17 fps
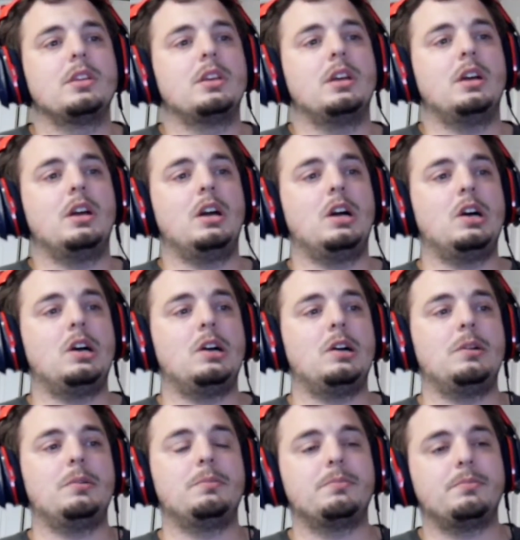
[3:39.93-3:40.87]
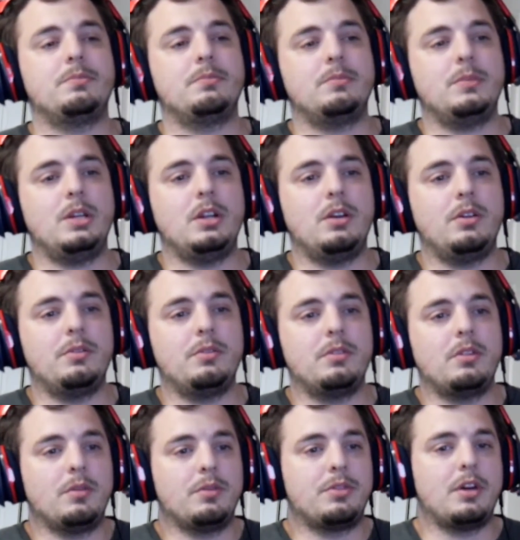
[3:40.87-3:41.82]
Um, you know,
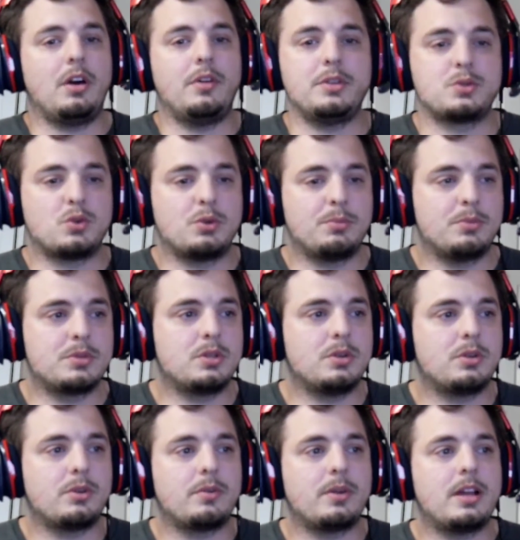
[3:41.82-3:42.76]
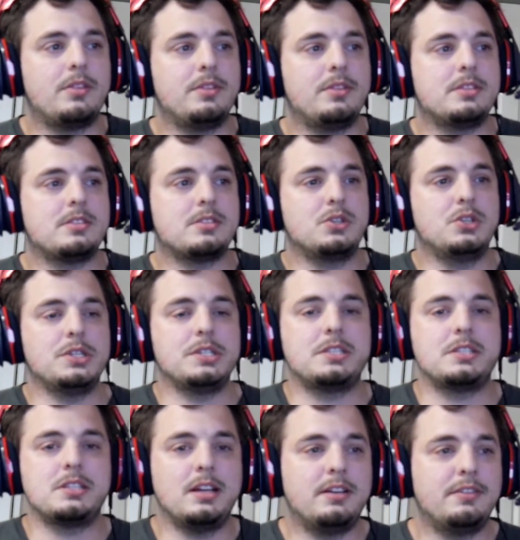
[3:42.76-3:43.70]
with all these rumors going around, this is good
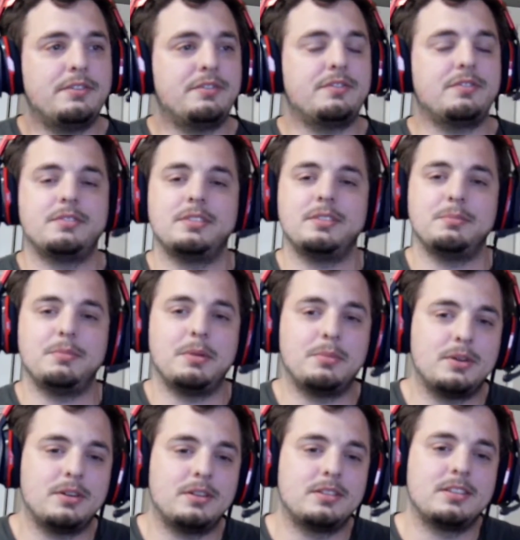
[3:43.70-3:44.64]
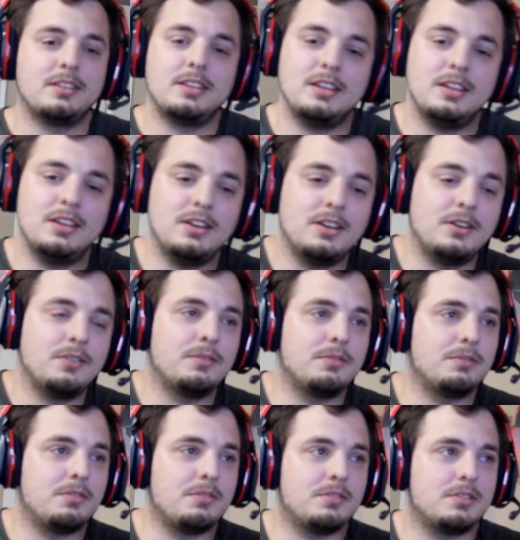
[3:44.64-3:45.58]
stuff. Remember, you
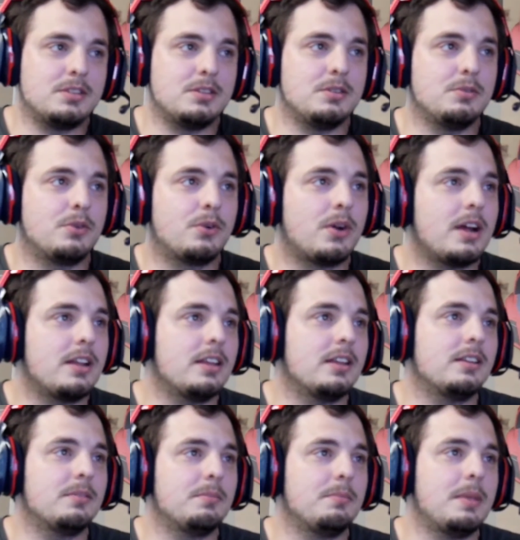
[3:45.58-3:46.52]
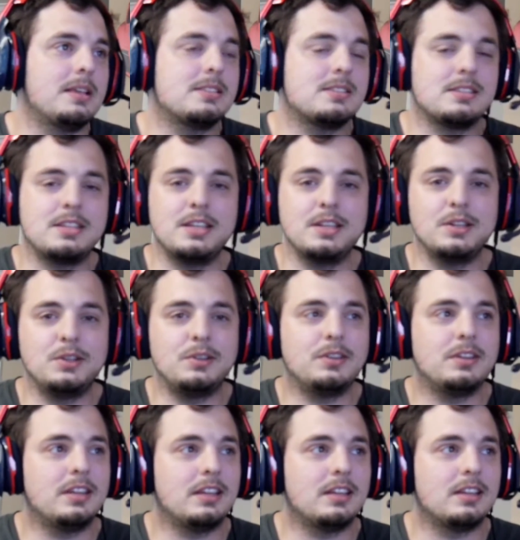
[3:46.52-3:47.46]
know, to credit Mason
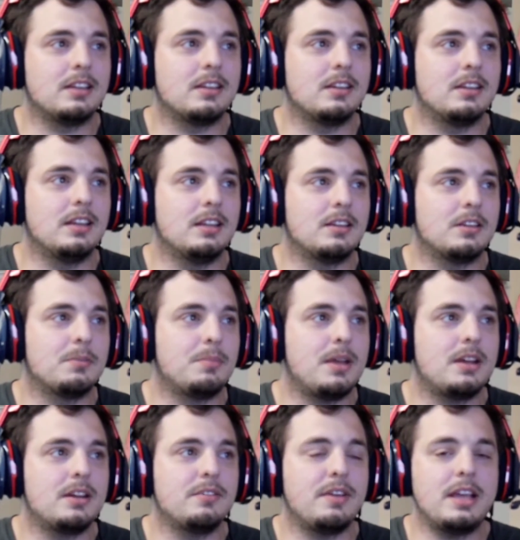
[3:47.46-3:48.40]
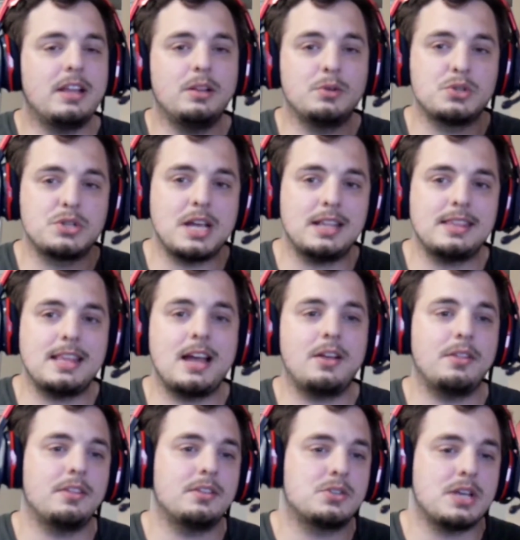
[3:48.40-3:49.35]
Hill and in competitive Halo, checked
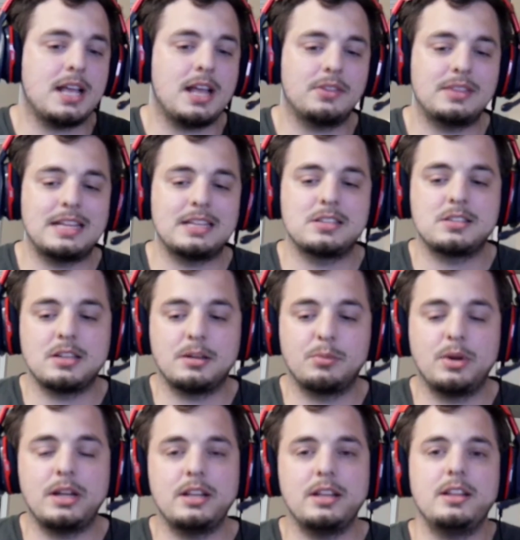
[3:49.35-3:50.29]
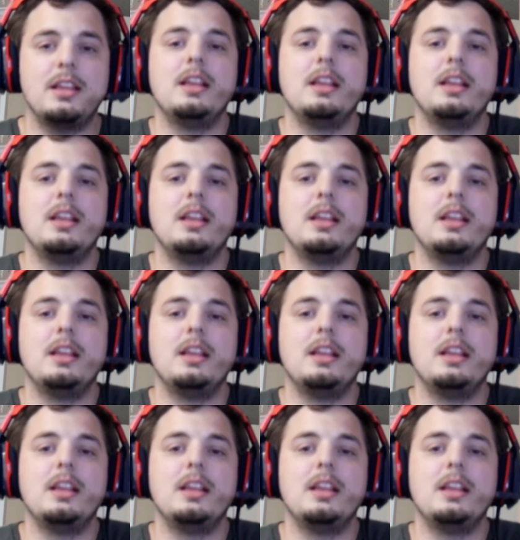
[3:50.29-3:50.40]
out check out that subreddit